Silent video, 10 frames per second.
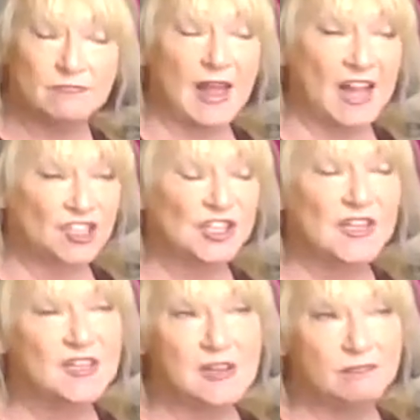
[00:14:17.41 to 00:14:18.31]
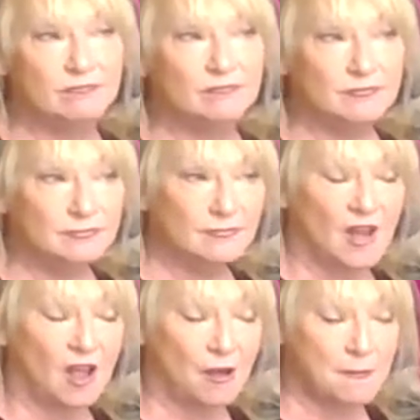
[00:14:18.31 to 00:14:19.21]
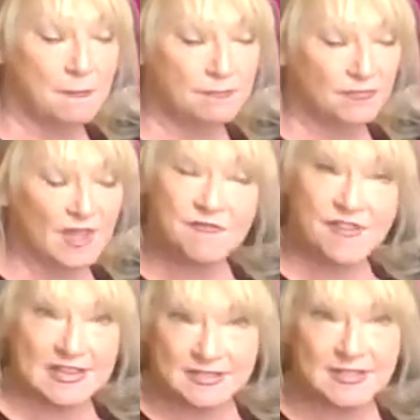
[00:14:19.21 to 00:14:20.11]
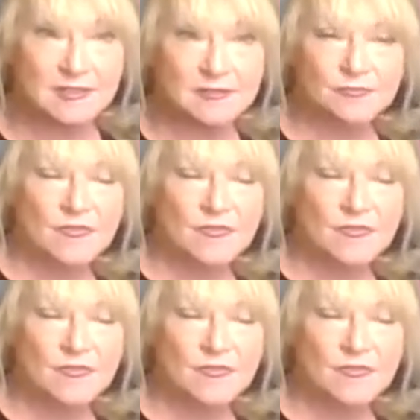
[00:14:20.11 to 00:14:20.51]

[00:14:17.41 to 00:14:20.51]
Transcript: actually invented